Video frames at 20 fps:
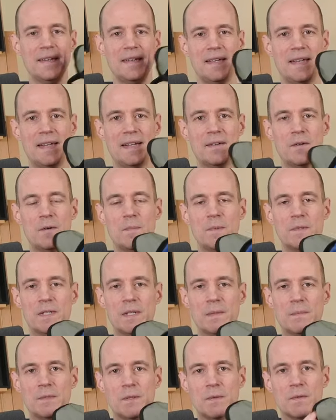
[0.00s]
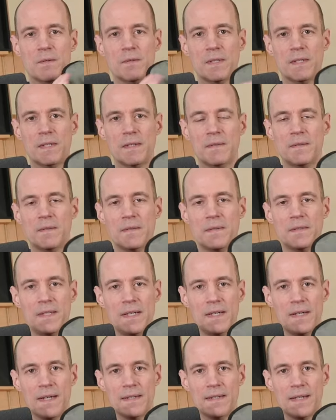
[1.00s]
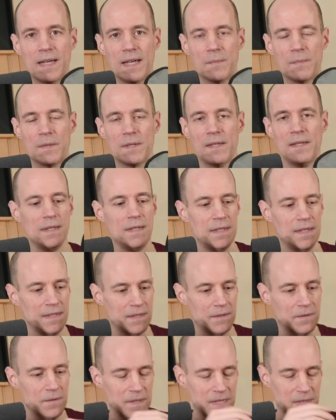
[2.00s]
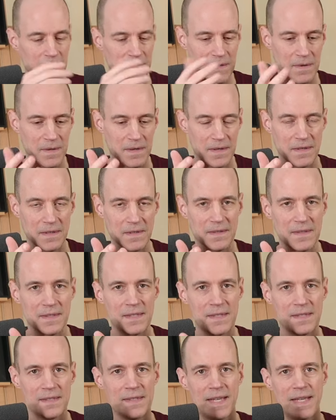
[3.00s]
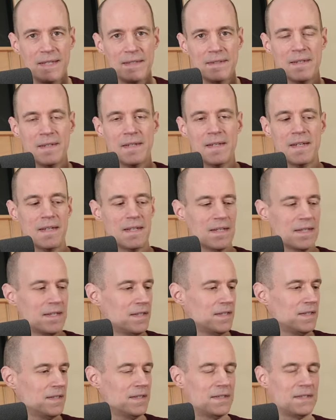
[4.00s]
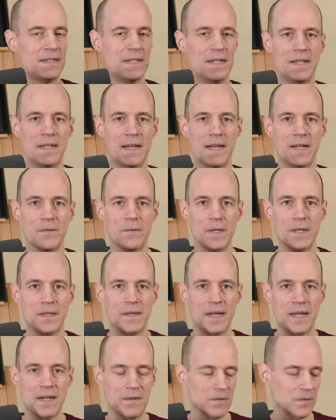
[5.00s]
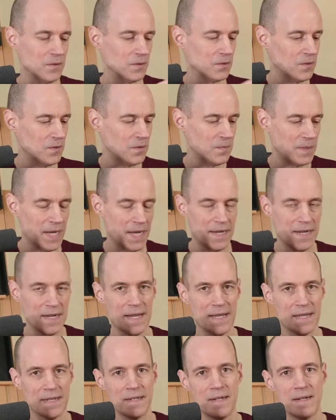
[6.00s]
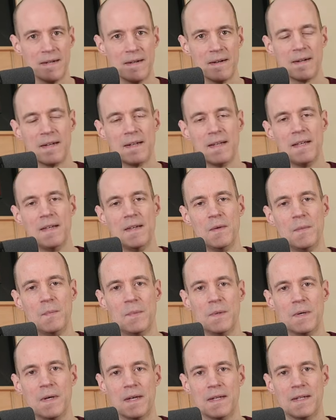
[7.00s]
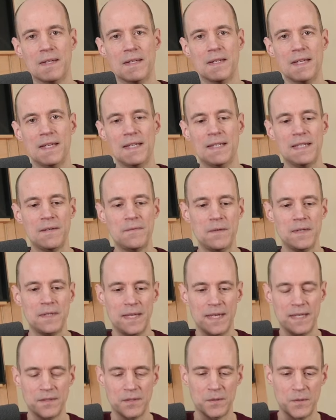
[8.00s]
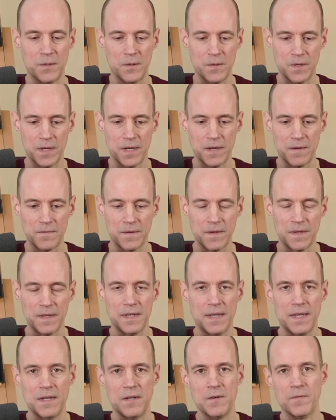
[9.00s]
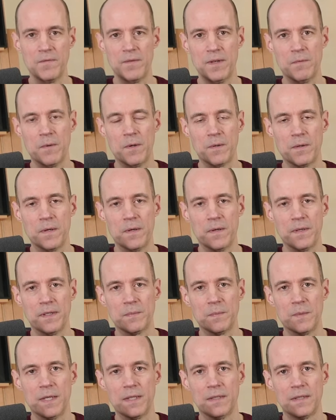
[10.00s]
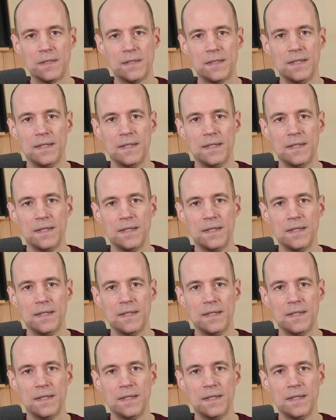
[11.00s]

and it opens up so there's like a little seat on top. Now don't get me wrong, this is not like sitting on a recliner. There's no padding on here, but it definitely takes a load off and your feet won't hurt as much.